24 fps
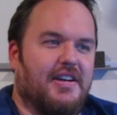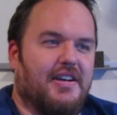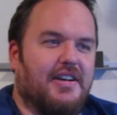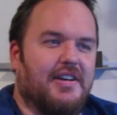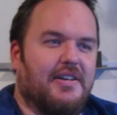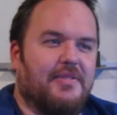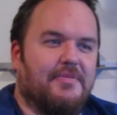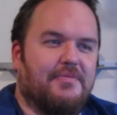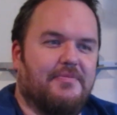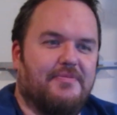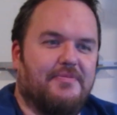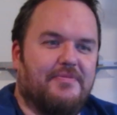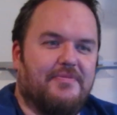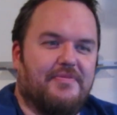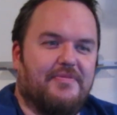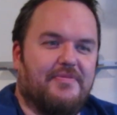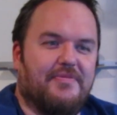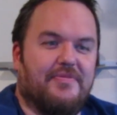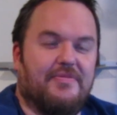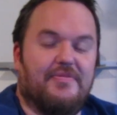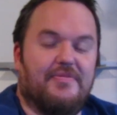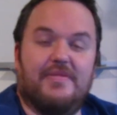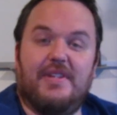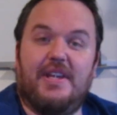um,
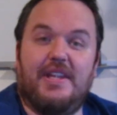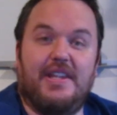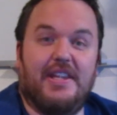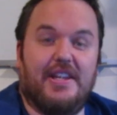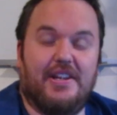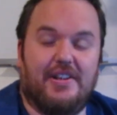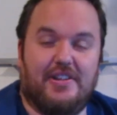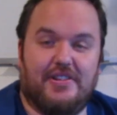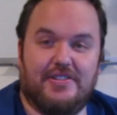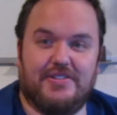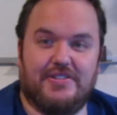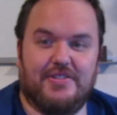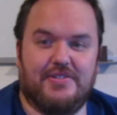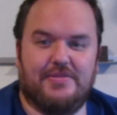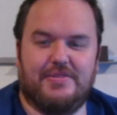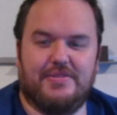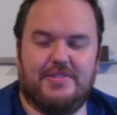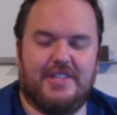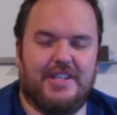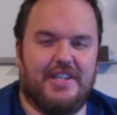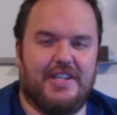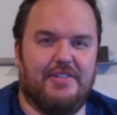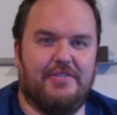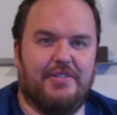and then also
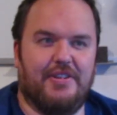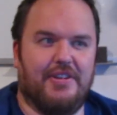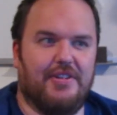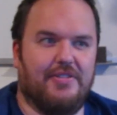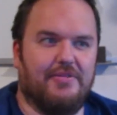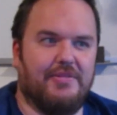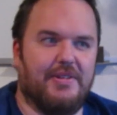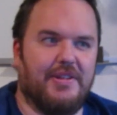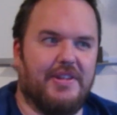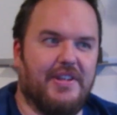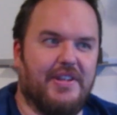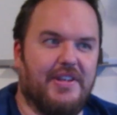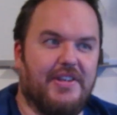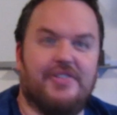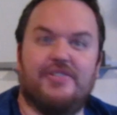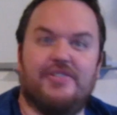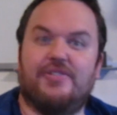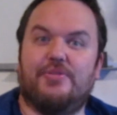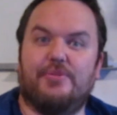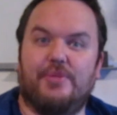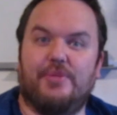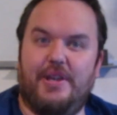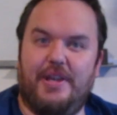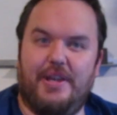sticking you know with his
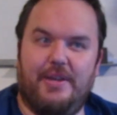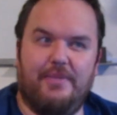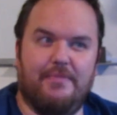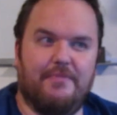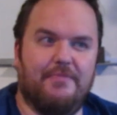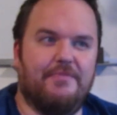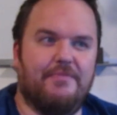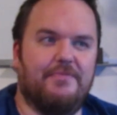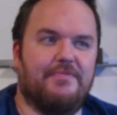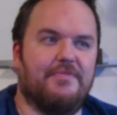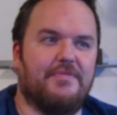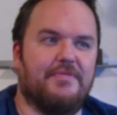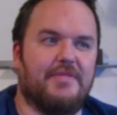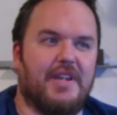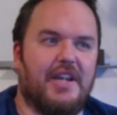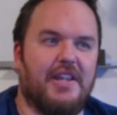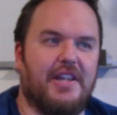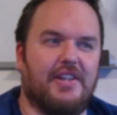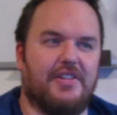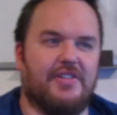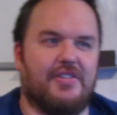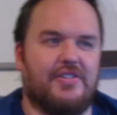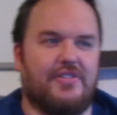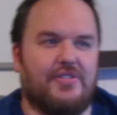dream, I
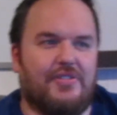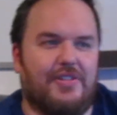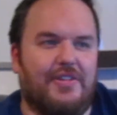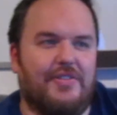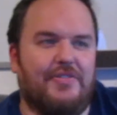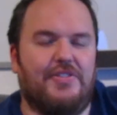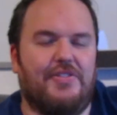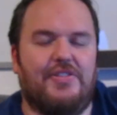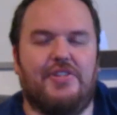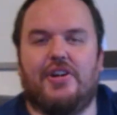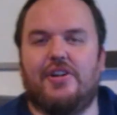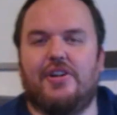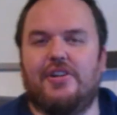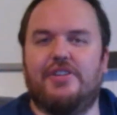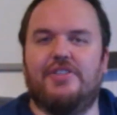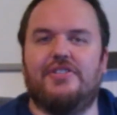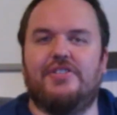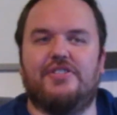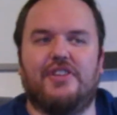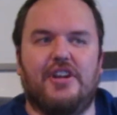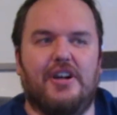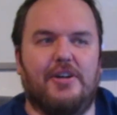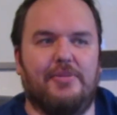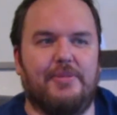like the story of
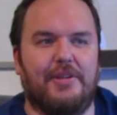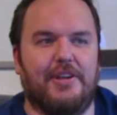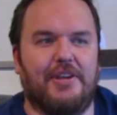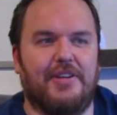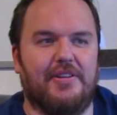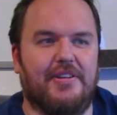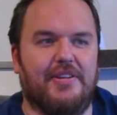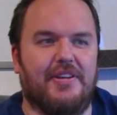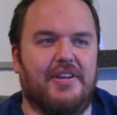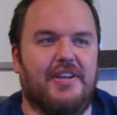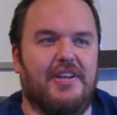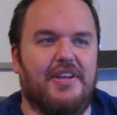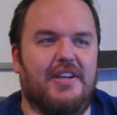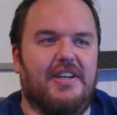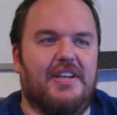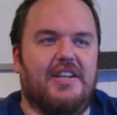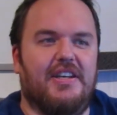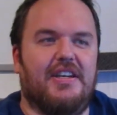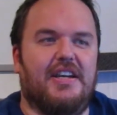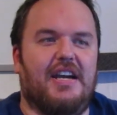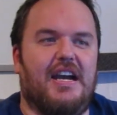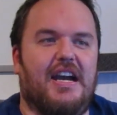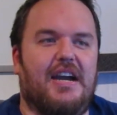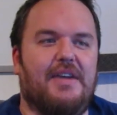darkness coming.
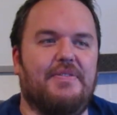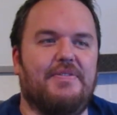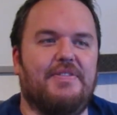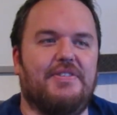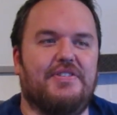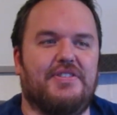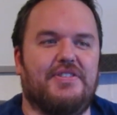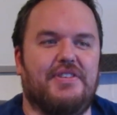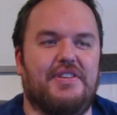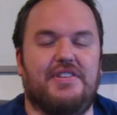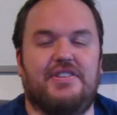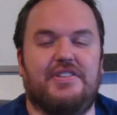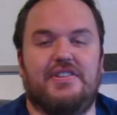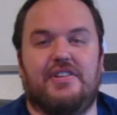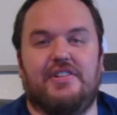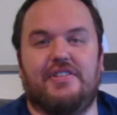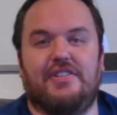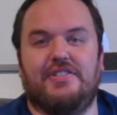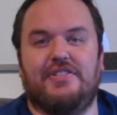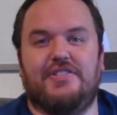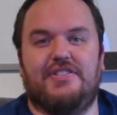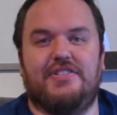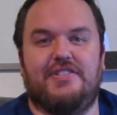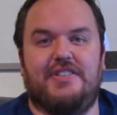Obviously,
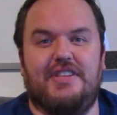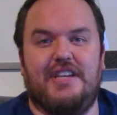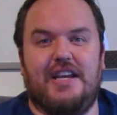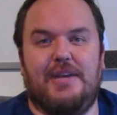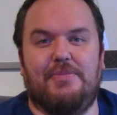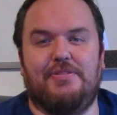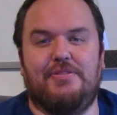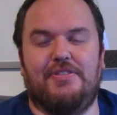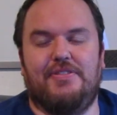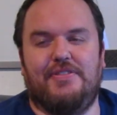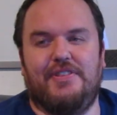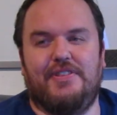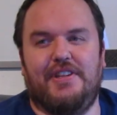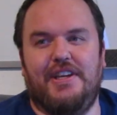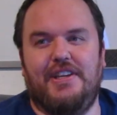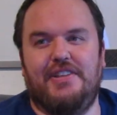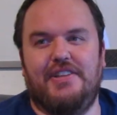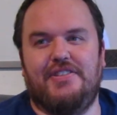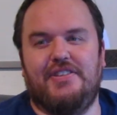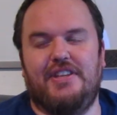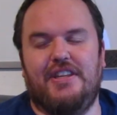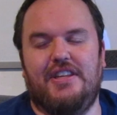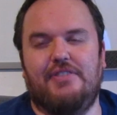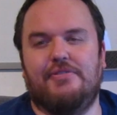darkness is the opposite of
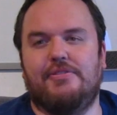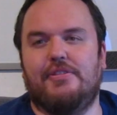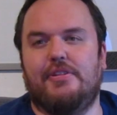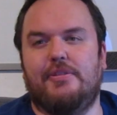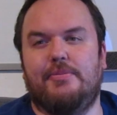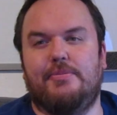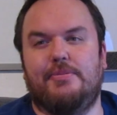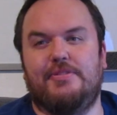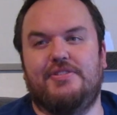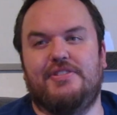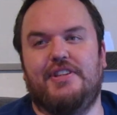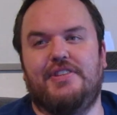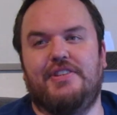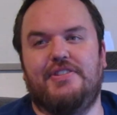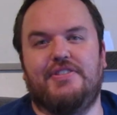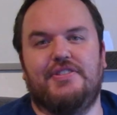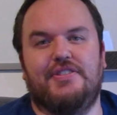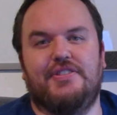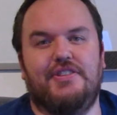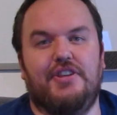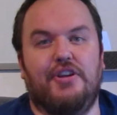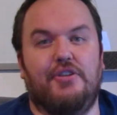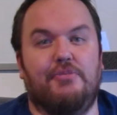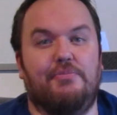light, and it
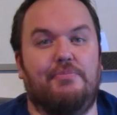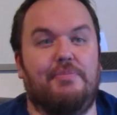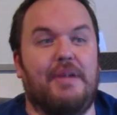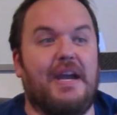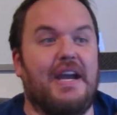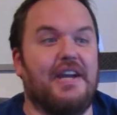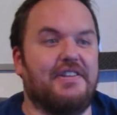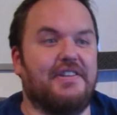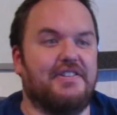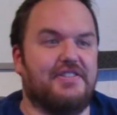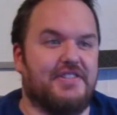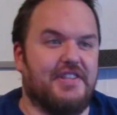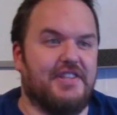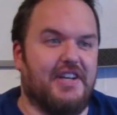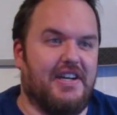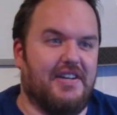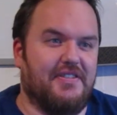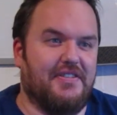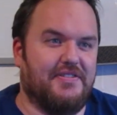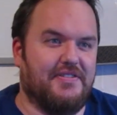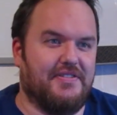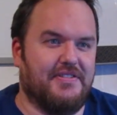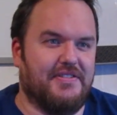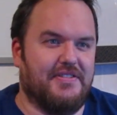represents you know bad
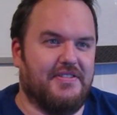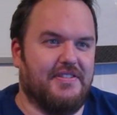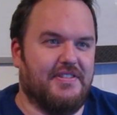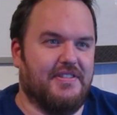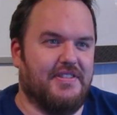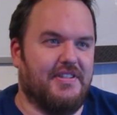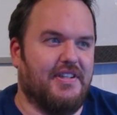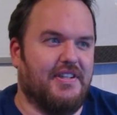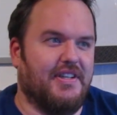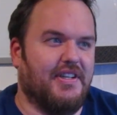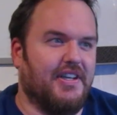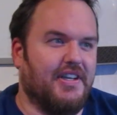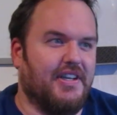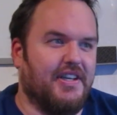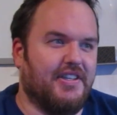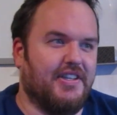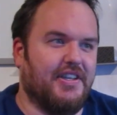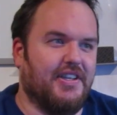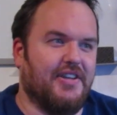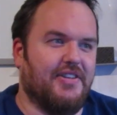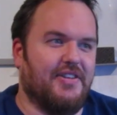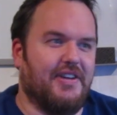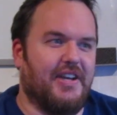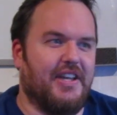stuff.
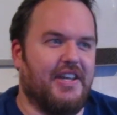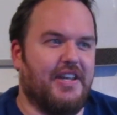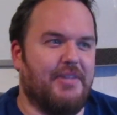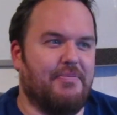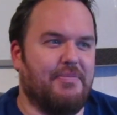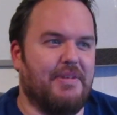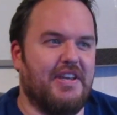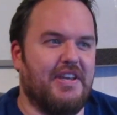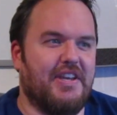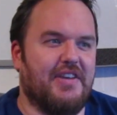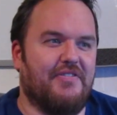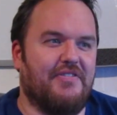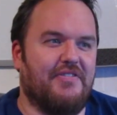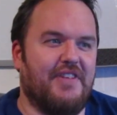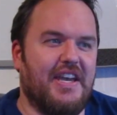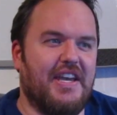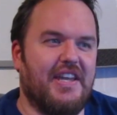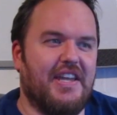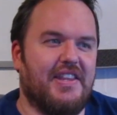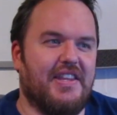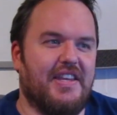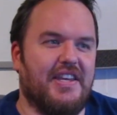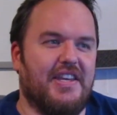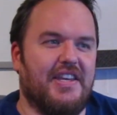You know, and it being a
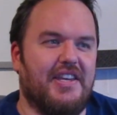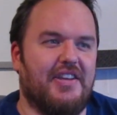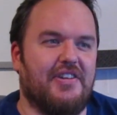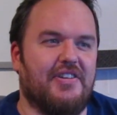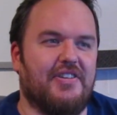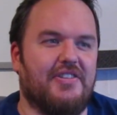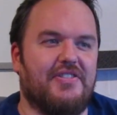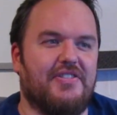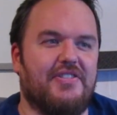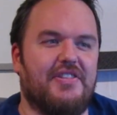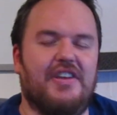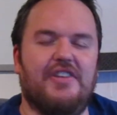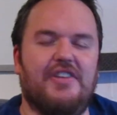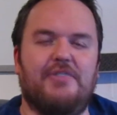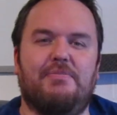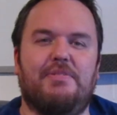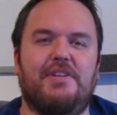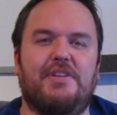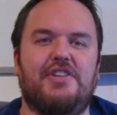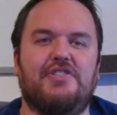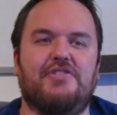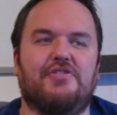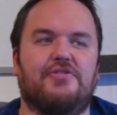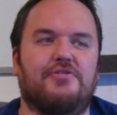vague thing here is nice
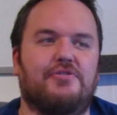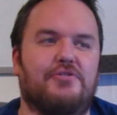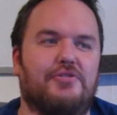potential